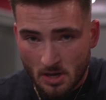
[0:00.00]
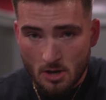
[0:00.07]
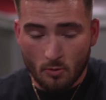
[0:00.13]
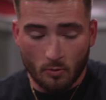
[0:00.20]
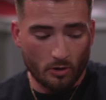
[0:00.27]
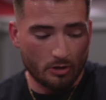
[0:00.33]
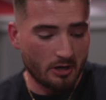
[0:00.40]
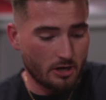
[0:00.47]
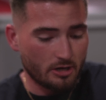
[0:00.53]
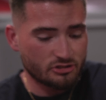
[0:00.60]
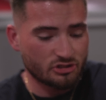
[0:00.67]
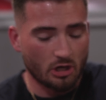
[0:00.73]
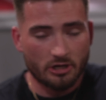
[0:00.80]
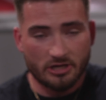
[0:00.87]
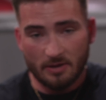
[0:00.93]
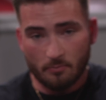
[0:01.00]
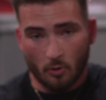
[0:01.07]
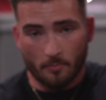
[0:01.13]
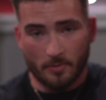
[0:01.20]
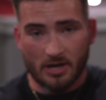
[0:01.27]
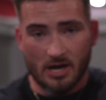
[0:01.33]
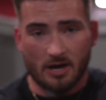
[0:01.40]
we're gonna keep
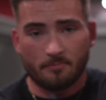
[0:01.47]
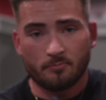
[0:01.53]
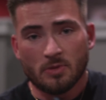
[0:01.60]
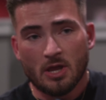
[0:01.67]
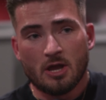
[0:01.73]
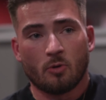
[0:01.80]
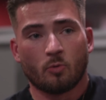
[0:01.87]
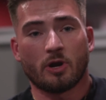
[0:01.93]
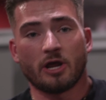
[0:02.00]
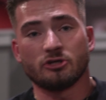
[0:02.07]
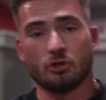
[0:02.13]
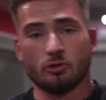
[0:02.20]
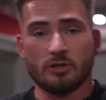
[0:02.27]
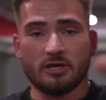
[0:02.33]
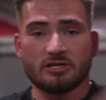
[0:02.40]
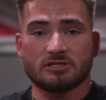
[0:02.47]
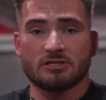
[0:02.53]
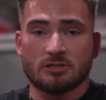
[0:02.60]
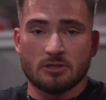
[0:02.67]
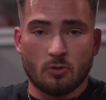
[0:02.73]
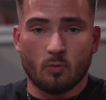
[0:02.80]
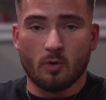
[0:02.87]
warming up. When I do these
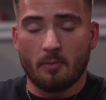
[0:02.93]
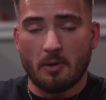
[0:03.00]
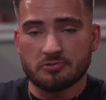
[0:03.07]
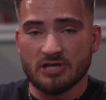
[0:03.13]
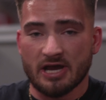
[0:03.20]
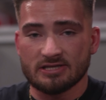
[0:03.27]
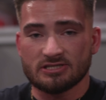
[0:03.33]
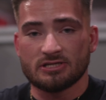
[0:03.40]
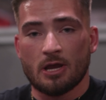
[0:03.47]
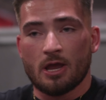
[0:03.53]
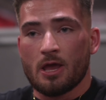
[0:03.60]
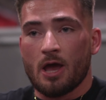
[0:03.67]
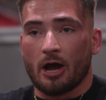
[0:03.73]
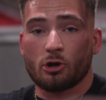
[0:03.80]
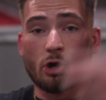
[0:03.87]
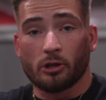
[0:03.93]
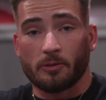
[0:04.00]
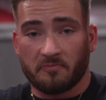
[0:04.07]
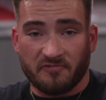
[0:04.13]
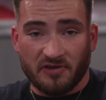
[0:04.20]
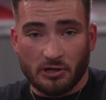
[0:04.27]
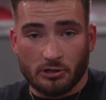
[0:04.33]
warm-up sets, I call them
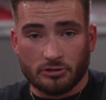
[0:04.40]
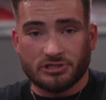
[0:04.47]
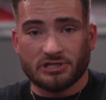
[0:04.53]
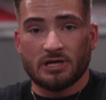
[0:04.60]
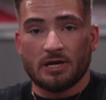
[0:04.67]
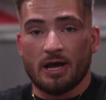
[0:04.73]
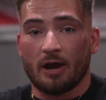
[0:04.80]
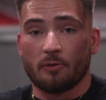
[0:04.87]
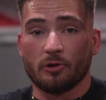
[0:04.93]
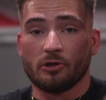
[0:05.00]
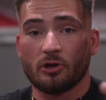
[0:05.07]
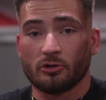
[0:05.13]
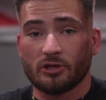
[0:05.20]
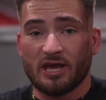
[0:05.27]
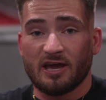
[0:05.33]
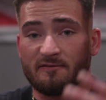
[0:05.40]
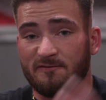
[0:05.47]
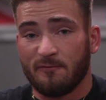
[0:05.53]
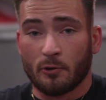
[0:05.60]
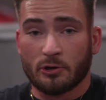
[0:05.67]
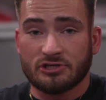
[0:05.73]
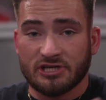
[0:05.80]
feeders. I really only hit
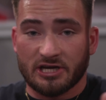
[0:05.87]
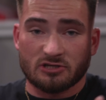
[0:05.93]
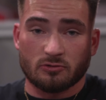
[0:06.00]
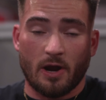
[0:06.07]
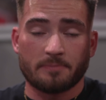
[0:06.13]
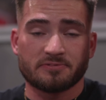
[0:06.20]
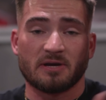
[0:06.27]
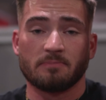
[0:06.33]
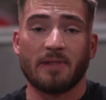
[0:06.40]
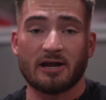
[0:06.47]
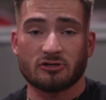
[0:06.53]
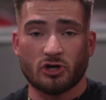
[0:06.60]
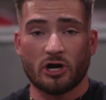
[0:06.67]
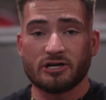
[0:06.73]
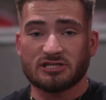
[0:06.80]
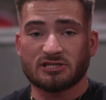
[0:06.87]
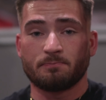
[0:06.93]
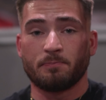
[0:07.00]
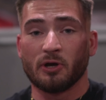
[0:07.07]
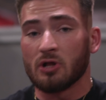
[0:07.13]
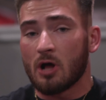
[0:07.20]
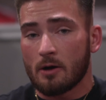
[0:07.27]
4 to 6 reps. I'm not trying to
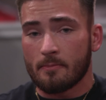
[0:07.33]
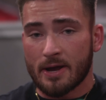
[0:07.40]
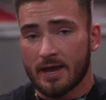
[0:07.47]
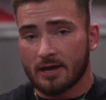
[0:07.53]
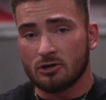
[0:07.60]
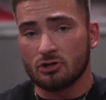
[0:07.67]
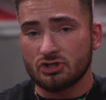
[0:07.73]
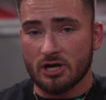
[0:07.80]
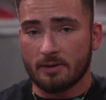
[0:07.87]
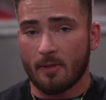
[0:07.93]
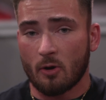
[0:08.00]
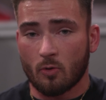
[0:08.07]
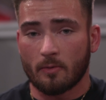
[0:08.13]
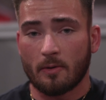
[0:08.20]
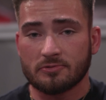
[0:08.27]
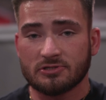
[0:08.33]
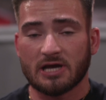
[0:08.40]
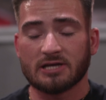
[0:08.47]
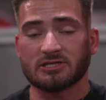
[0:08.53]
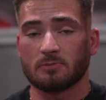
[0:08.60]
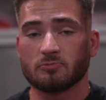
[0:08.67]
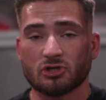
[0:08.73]
spill all my energy on my warm-up
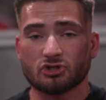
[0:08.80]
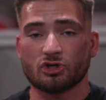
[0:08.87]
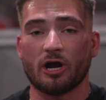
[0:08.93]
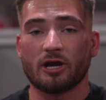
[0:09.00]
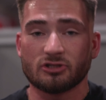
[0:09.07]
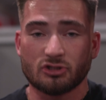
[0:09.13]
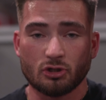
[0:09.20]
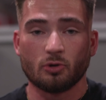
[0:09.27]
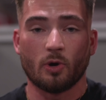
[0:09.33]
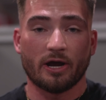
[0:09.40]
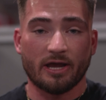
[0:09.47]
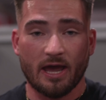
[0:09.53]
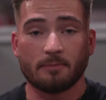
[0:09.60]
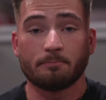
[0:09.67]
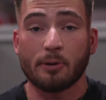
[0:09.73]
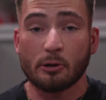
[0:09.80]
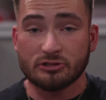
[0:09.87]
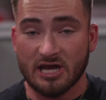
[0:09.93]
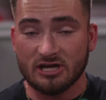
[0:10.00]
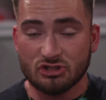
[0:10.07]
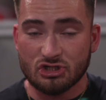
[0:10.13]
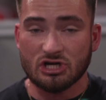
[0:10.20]
sets. I'm just trying to, again,
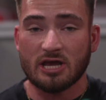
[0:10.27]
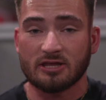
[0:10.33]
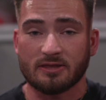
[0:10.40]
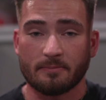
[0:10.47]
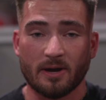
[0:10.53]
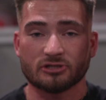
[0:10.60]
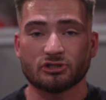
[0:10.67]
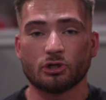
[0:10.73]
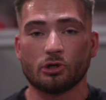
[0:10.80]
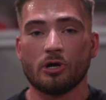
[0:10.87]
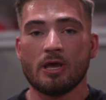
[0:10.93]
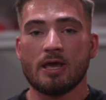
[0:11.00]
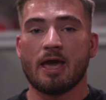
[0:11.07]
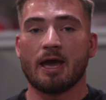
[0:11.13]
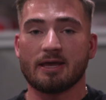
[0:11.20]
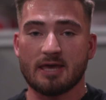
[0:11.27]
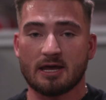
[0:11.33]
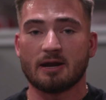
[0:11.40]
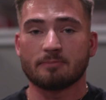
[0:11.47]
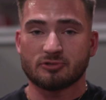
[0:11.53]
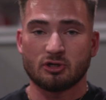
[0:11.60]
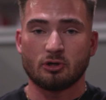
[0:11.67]
potentiate the muscle and get
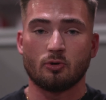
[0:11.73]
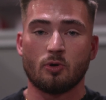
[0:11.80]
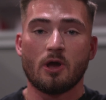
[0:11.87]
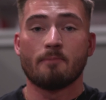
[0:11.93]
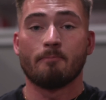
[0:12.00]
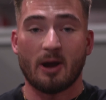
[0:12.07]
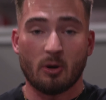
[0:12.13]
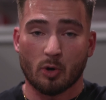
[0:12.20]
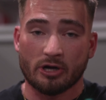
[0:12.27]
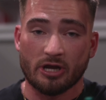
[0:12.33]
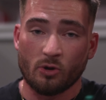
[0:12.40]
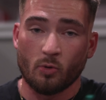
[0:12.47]
up to my working